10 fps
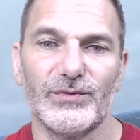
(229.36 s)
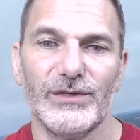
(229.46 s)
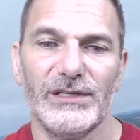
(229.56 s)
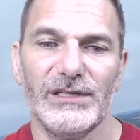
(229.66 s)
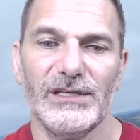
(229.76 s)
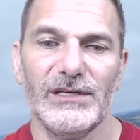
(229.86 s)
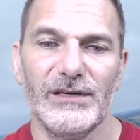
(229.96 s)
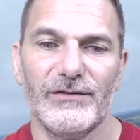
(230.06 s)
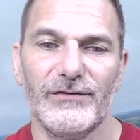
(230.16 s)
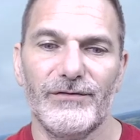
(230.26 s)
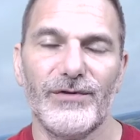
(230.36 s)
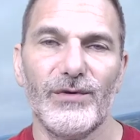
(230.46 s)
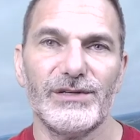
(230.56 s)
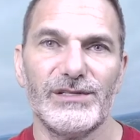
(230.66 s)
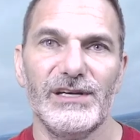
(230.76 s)
really
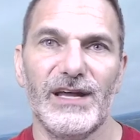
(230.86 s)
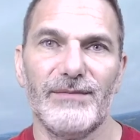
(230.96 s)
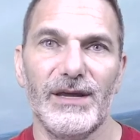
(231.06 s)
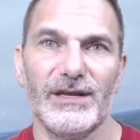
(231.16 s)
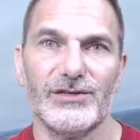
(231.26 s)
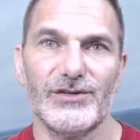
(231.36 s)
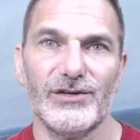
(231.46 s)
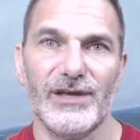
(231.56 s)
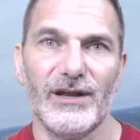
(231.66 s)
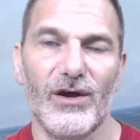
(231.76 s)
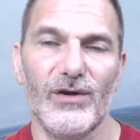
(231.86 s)
focused in on making sure that